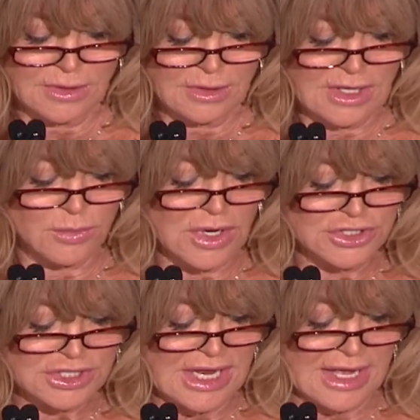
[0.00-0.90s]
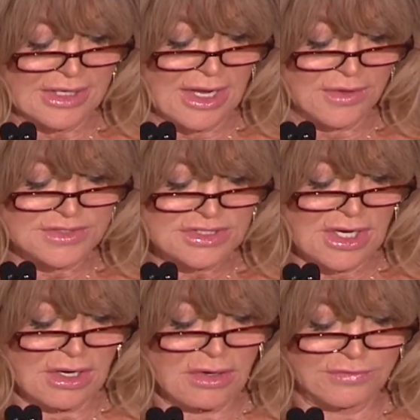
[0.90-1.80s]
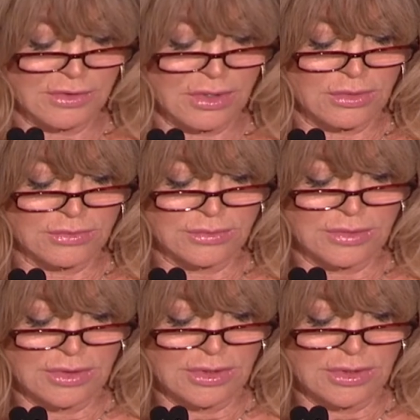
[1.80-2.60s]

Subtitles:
Yet when she had a health scare of her own,